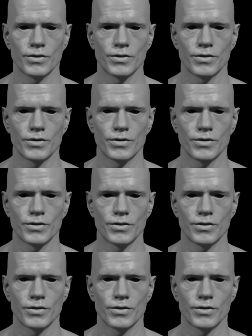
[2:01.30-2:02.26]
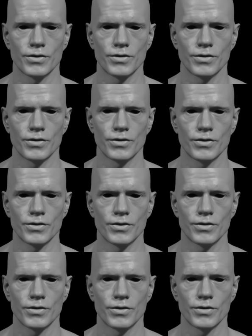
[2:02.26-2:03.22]

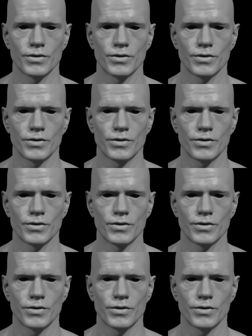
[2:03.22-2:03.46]
(silence)